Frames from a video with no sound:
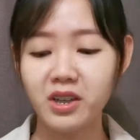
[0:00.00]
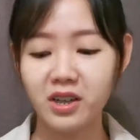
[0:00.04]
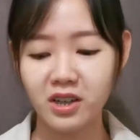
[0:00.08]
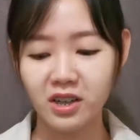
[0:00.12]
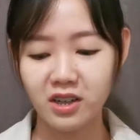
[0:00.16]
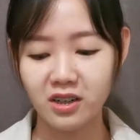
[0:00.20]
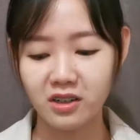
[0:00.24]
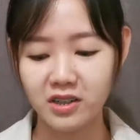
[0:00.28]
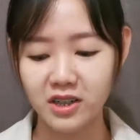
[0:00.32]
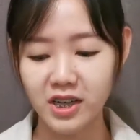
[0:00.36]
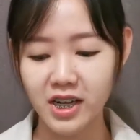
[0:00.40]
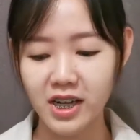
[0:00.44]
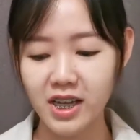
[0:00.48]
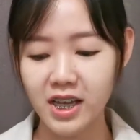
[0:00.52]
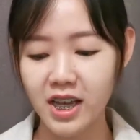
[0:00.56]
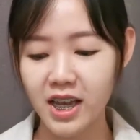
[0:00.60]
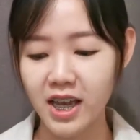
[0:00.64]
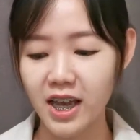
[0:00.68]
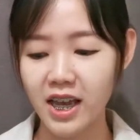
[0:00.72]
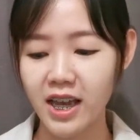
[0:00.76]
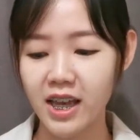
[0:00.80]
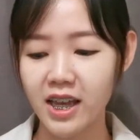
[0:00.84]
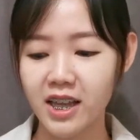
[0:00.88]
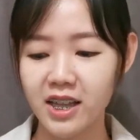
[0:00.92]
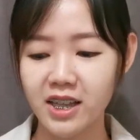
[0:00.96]
All right,
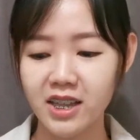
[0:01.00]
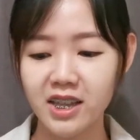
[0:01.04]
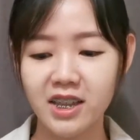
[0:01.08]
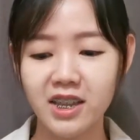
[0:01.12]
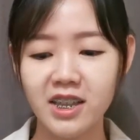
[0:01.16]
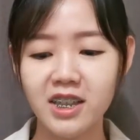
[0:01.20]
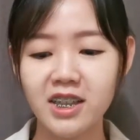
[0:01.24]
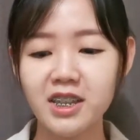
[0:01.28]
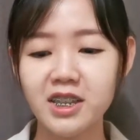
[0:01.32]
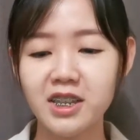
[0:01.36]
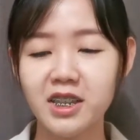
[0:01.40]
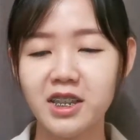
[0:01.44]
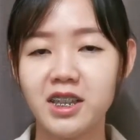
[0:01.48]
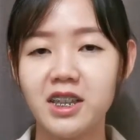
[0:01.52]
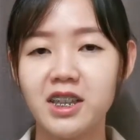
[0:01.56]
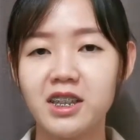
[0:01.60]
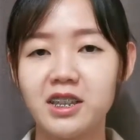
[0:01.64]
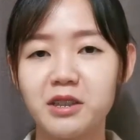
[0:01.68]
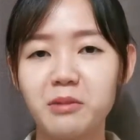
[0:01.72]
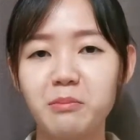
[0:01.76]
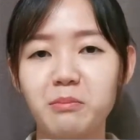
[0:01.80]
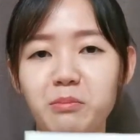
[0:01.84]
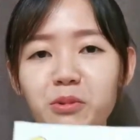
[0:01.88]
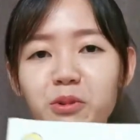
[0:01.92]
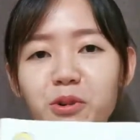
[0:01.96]
and this little
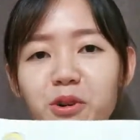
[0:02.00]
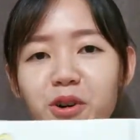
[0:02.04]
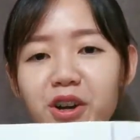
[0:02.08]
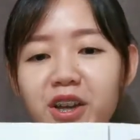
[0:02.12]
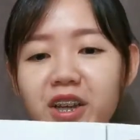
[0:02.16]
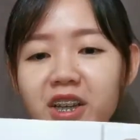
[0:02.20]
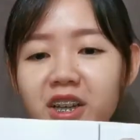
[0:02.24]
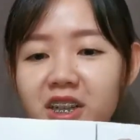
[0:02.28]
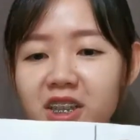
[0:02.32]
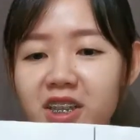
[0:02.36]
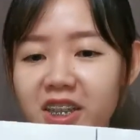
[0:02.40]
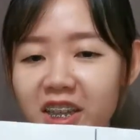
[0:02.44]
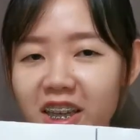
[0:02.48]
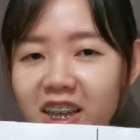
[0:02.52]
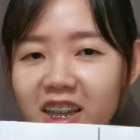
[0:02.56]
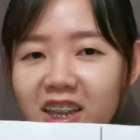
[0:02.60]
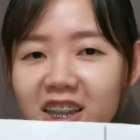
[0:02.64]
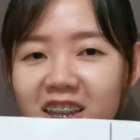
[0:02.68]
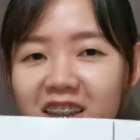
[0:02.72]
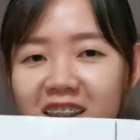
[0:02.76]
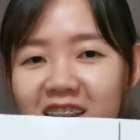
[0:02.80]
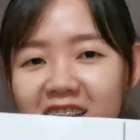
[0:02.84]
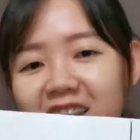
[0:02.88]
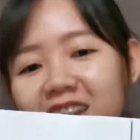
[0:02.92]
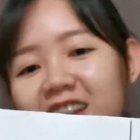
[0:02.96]
boy
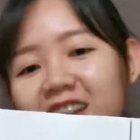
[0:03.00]
again